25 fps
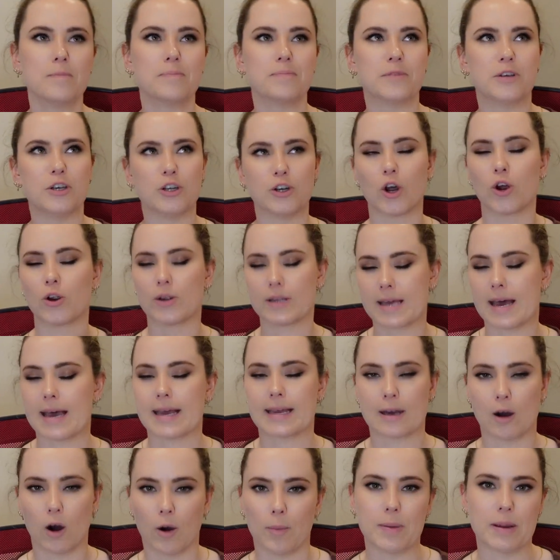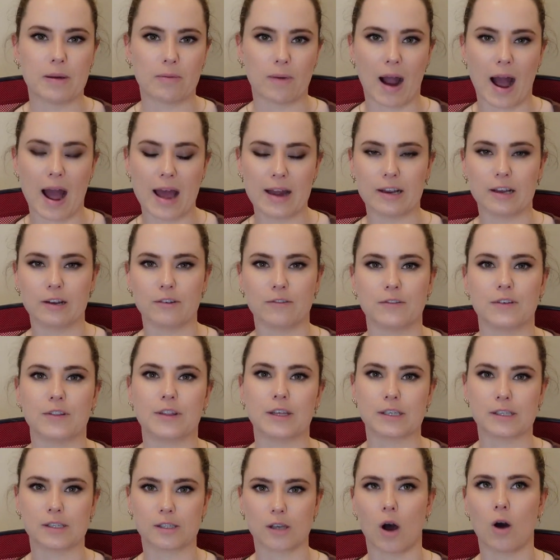you don't get copyrighted for the
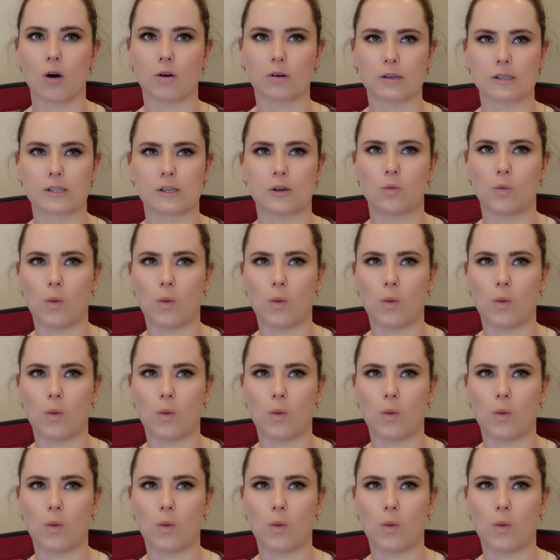songs